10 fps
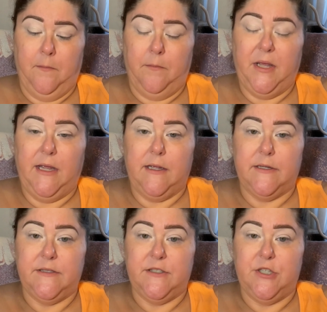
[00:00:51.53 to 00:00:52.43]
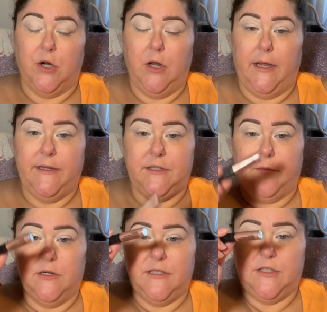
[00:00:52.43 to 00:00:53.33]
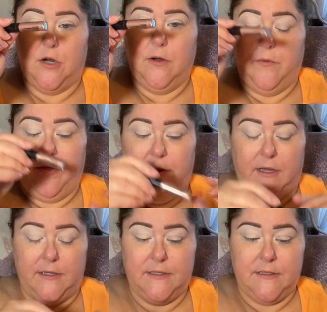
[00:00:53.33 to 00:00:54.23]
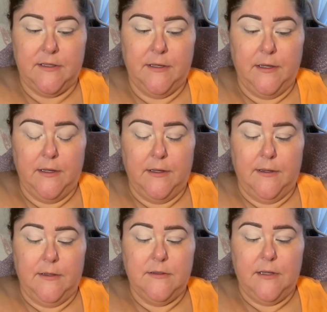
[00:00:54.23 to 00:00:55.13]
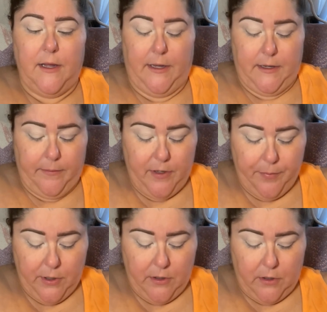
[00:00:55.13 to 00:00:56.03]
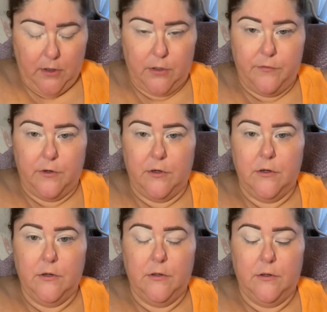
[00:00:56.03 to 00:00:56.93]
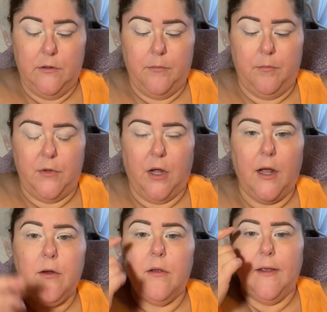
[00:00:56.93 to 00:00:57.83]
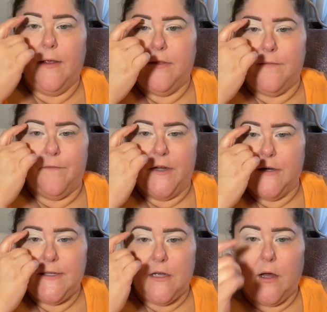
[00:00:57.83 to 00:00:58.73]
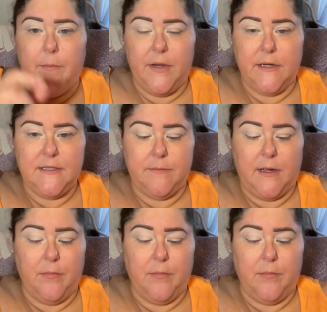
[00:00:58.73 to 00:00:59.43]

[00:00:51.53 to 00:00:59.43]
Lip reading: Pink Starlight. So we're going to start with this. And I'm going to put it all over, not at the very top next to my